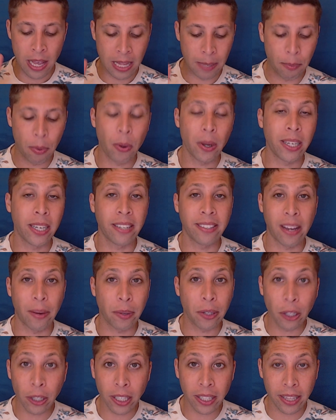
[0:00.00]
the point is I would
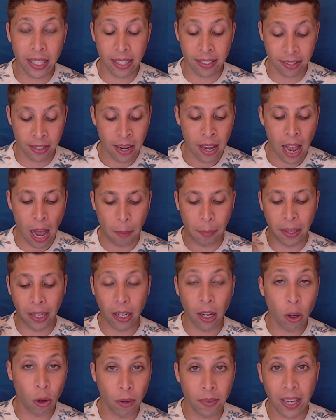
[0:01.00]
look at this, I'd be like,
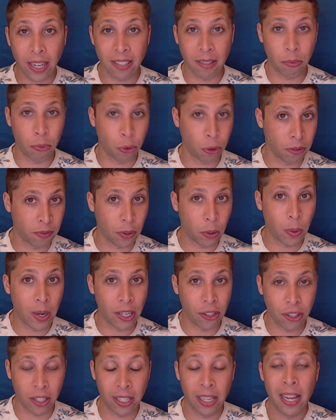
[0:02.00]
oh, I've got some sort of
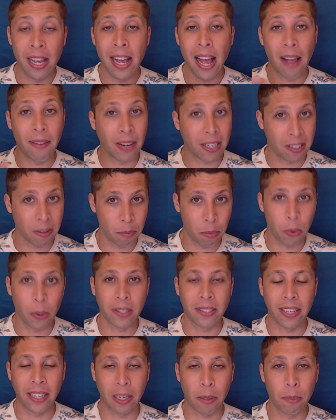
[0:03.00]
equation, I've got some
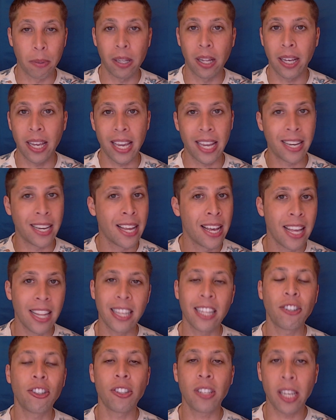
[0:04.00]
points I can plug in.
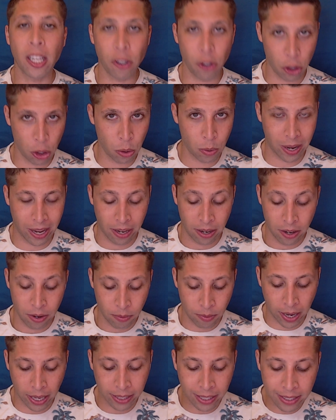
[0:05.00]
Let's just get to it,
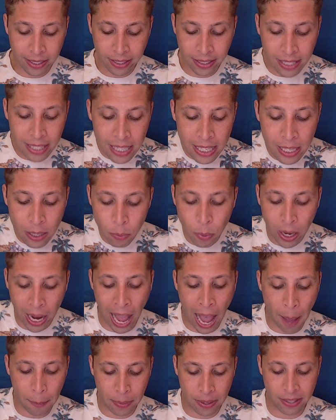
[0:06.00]
right? Let's see what
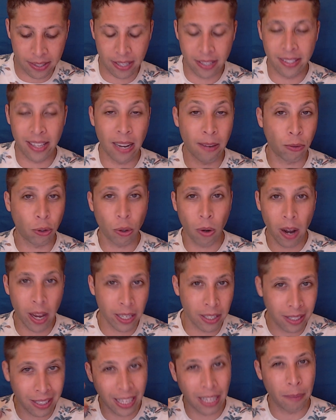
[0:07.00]
happens instead of
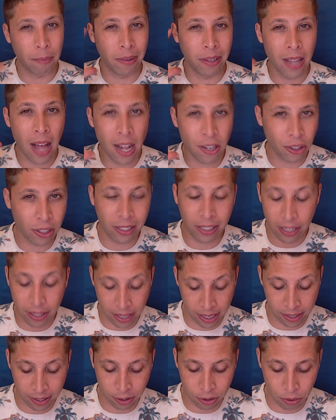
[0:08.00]
trying to like logically
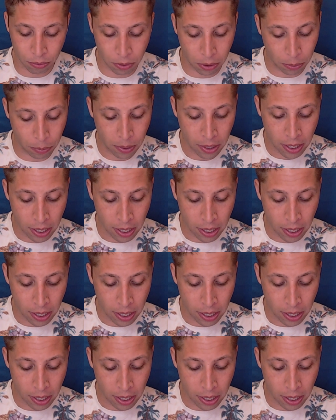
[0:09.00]
think this through.